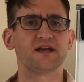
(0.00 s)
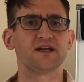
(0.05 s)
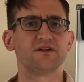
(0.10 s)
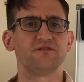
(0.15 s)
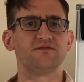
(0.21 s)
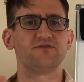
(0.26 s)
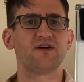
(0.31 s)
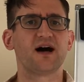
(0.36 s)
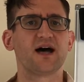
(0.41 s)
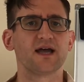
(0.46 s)
the
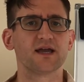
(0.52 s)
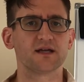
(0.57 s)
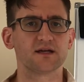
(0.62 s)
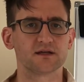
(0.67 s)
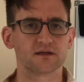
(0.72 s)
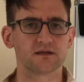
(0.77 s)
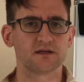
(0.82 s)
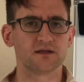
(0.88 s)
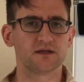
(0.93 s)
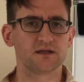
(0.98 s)

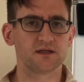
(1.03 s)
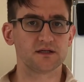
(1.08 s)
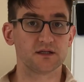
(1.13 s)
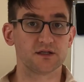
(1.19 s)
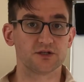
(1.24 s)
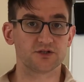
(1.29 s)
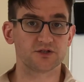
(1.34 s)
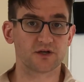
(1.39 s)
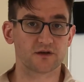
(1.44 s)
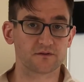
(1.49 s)
divine
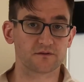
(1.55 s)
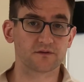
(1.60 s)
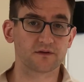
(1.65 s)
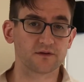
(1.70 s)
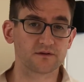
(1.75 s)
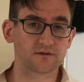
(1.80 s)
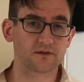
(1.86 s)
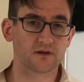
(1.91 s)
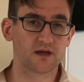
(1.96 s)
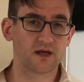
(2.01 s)

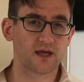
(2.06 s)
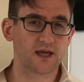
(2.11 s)
injustice.